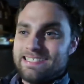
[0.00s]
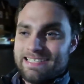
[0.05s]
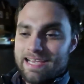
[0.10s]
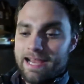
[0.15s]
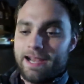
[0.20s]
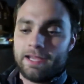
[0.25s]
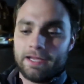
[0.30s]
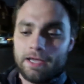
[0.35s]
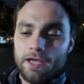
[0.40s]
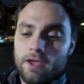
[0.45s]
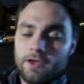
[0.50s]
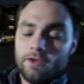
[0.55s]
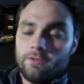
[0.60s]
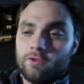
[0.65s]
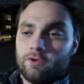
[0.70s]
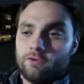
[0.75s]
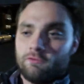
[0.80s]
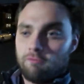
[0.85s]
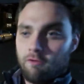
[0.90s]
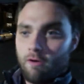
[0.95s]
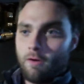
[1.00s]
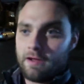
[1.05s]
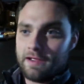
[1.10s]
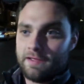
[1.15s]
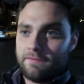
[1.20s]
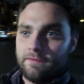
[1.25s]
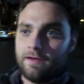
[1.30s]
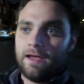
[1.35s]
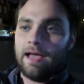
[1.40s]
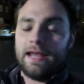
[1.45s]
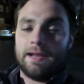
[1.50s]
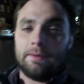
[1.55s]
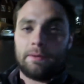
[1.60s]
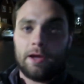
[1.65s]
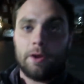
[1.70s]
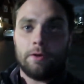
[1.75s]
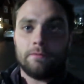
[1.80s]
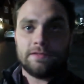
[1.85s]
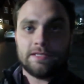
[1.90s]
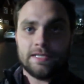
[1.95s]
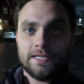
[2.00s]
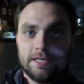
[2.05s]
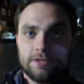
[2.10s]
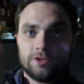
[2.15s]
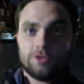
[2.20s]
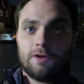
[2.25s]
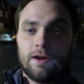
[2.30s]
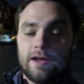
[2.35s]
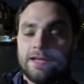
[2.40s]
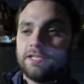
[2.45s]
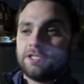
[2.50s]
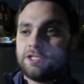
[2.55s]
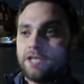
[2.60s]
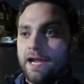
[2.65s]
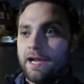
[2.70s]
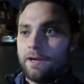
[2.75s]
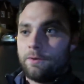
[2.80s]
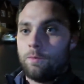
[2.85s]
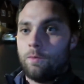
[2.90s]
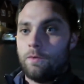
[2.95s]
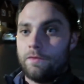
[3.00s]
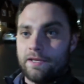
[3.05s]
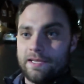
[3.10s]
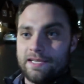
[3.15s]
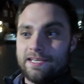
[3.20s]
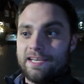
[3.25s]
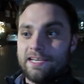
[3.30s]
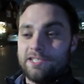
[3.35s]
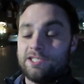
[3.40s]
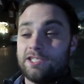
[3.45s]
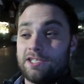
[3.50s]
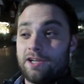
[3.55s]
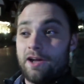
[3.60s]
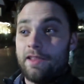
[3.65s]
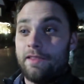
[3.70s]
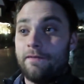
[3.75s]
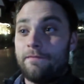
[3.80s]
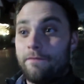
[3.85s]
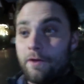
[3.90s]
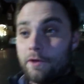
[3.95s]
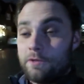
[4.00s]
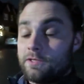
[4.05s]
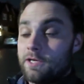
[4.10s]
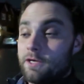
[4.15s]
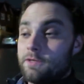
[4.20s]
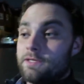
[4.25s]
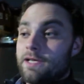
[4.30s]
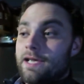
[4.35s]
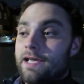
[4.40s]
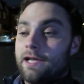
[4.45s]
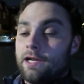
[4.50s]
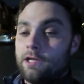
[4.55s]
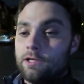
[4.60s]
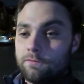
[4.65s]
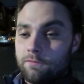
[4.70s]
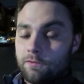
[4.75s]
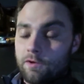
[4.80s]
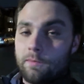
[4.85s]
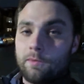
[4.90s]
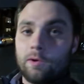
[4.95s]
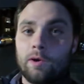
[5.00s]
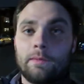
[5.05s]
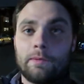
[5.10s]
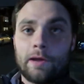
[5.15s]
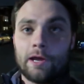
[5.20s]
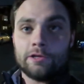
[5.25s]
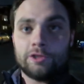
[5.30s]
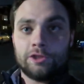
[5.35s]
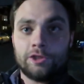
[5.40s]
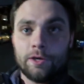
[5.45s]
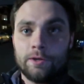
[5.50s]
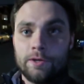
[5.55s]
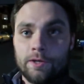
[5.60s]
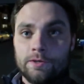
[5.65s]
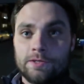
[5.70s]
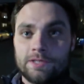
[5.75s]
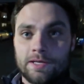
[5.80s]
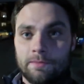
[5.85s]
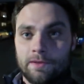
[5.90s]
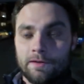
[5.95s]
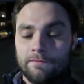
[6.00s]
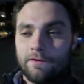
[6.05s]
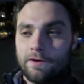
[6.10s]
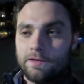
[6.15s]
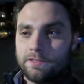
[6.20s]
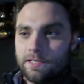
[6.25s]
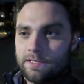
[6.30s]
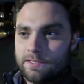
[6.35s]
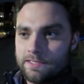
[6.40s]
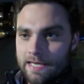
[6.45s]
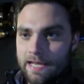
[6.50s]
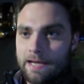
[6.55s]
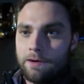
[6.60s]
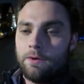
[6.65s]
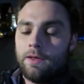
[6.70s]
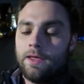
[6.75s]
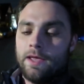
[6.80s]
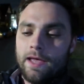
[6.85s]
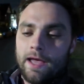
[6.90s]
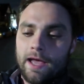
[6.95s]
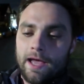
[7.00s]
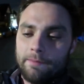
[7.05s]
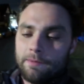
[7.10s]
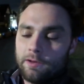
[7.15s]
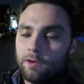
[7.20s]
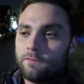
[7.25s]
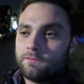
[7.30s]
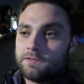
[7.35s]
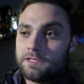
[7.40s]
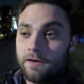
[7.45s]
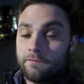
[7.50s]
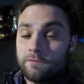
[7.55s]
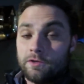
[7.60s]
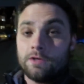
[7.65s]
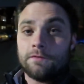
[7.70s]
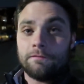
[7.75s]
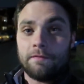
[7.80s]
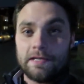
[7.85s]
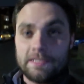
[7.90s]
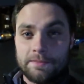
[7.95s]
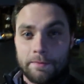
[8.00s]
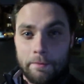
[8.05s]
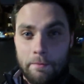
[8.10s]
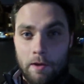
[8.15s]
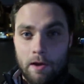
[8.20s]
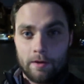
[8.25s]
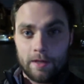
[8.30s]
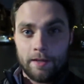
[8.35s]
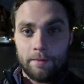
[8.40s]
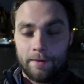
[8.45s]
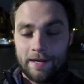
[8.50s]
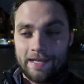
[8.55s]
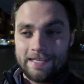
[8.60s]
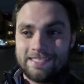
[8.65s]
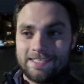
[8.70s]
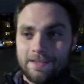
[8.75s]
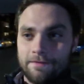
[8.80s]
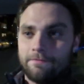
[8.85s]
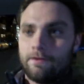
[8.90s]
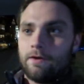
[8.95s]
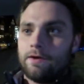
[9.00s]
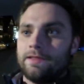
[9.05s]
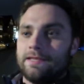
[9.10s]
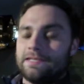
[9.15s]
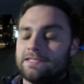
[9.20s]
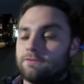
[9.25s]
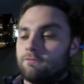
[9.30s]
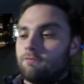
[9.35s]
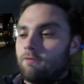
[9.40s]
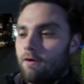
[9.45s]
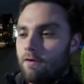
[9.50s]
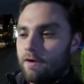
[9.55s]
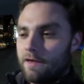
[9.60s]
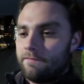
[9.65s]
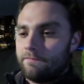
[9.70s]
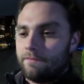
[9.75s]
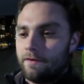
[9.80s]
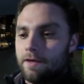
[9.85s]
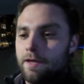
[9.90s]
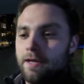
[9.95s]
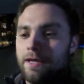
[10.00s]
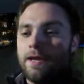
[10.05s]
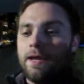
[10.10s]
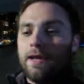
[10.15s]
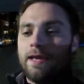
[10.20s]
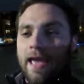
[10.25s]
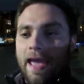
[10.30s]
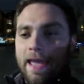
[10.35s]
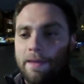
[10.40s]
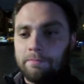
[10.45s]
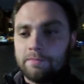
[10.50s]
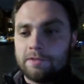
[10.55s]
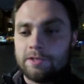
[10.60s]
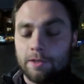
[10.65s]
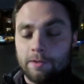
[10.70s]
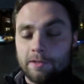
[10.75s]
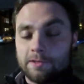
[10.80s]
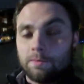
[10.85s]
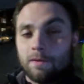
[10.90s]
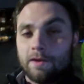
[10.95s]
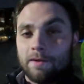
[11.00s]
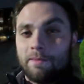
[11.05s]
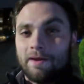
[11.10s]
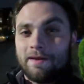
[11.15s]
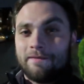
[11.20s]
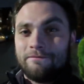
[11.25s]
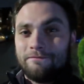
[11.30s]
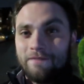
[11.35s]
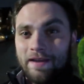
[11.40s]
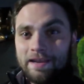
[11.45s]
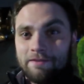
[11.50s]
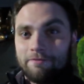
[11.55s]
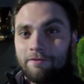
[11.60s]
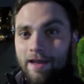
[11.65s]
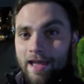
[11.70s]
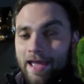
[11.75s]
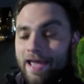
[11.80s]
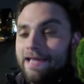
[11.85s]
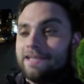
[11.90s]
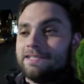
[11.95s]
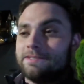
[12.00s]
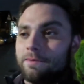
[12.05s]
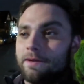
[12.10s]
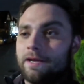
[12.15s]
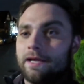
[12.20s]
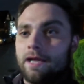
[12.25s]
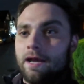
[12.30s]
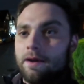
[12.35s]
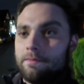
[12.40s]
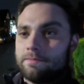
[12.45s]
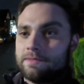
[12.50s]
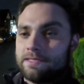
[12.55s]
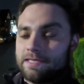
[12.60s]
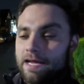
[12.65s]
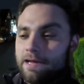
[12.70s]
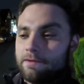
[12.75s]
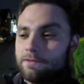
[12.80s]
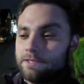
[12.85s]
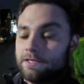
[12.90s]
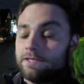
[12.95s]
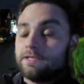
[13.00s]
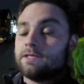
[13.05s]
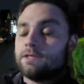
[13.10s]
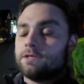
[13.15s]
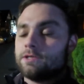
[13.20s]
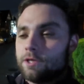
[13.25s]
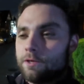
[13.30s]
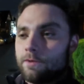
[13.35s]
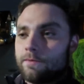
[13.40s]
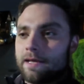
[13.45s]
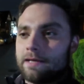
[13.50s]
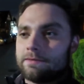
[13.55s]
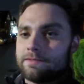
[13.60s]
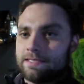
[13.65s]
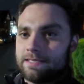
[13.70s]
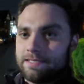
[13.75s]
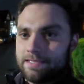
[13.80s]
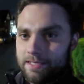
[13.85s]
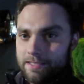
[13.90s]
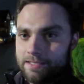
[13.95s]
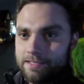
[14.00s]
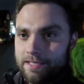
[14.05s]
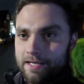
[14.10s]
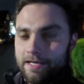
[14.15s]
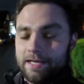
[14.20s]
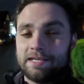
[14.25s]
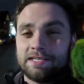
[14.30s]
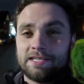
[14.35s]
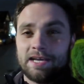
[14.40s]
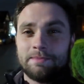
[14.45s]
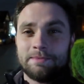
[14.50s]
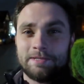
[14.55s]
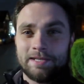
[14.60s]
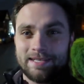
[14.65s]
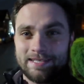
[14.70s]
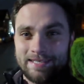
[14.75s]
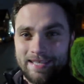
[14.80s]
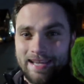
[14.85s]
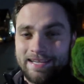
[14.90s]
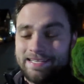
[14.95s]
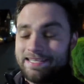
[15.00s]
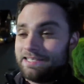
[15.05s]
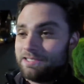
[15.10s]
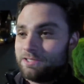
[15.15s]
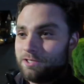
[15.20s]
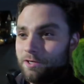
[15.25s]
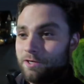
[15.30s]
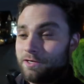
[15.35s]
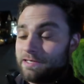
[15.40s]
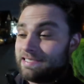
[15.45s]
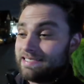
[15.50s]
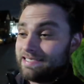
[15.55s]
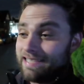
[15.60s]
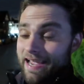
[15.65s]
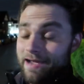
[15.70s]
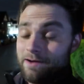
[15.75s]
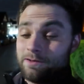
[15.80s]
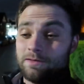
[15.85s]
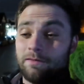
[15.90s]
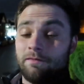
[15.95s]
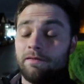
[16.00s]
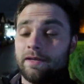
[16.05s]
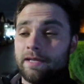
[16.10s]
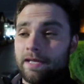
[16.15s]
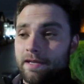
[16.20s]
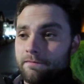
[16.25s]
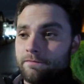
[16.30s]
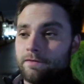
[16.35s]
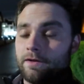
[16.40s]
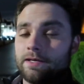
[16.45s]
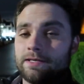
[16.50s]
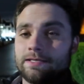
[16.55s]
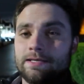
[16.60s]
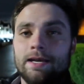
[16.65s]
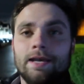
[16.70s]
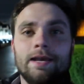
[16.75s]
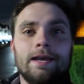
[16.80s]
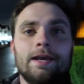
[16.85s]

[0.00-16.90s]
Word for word: selling the driver, and I'm going to obviously try and check what the condition's like. The photos, it looks phenomenal. I'm going to show you some of the photos now, um, and obviously I've used Facebook Marketplace to find this driver. M two is one of my favourite heads when it comes down to it. It's two thousand sixteen in terms of aesthetics, looks, sounds, forgiveness.